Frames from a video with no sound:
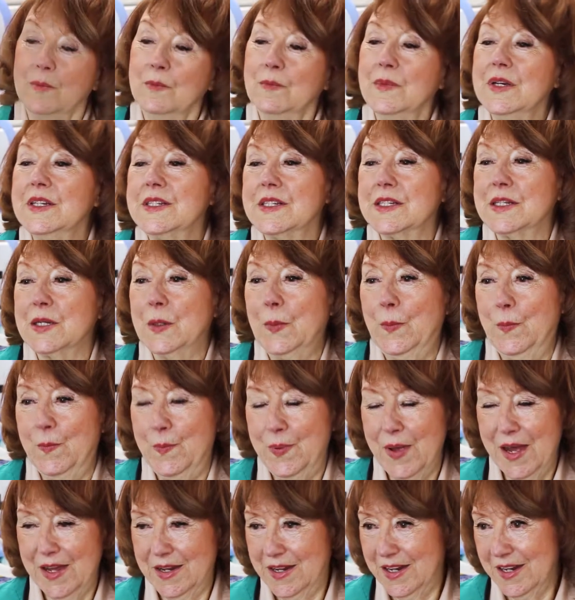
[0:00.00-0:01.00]
Mr.
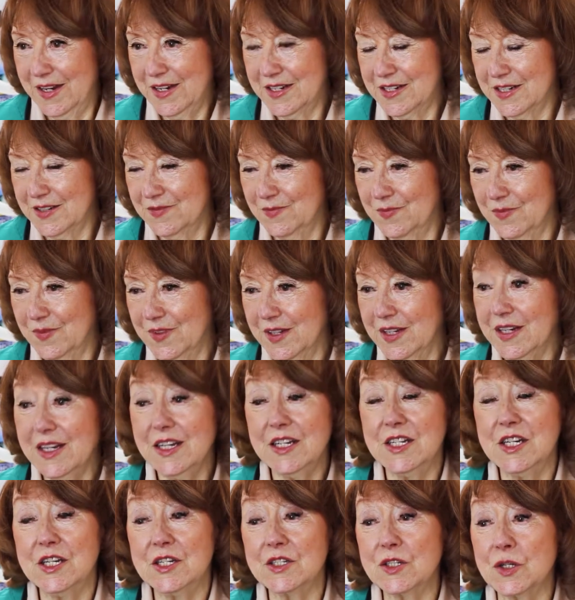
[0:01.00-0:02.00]
Bennet,
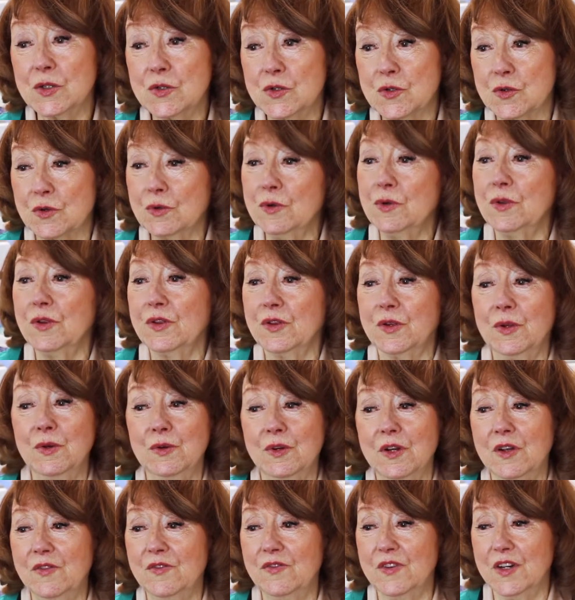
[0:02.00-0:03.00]
it is a truth
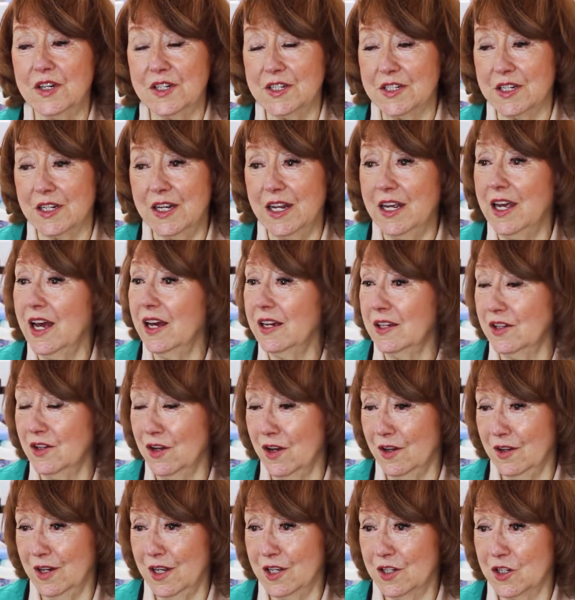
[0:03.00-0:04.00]
universally
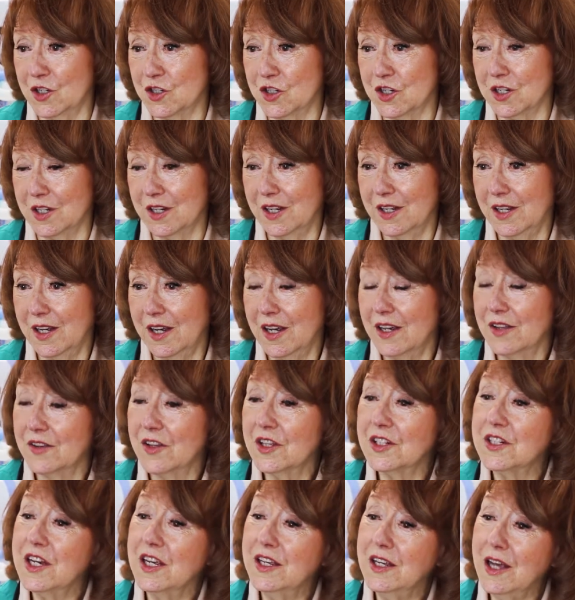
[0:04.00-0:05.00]
acknowledged
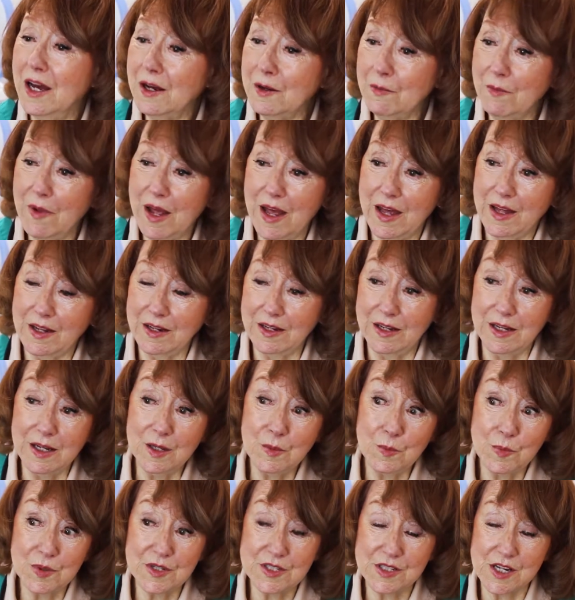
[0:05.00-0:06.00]
that a young man
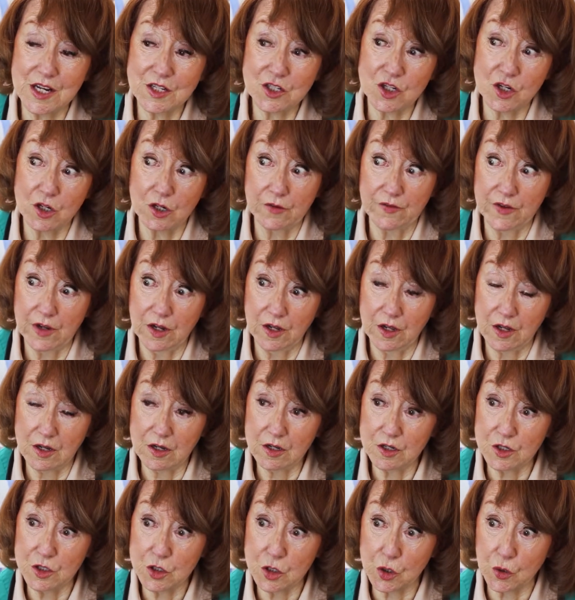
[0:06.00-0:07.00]
in possession of a
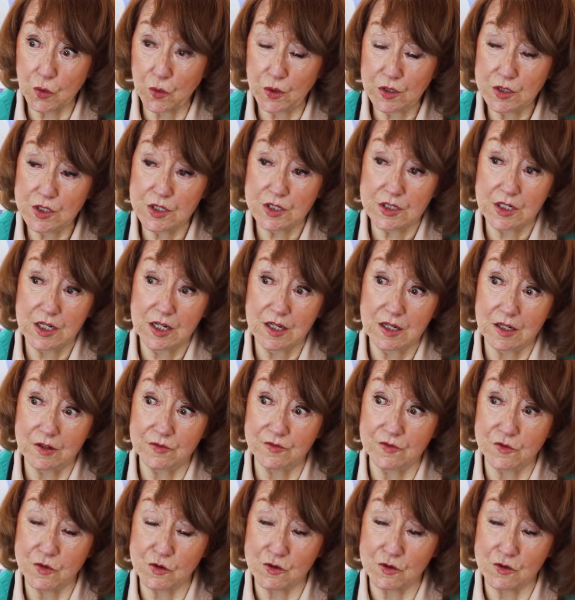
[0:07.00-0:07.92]
large quantity of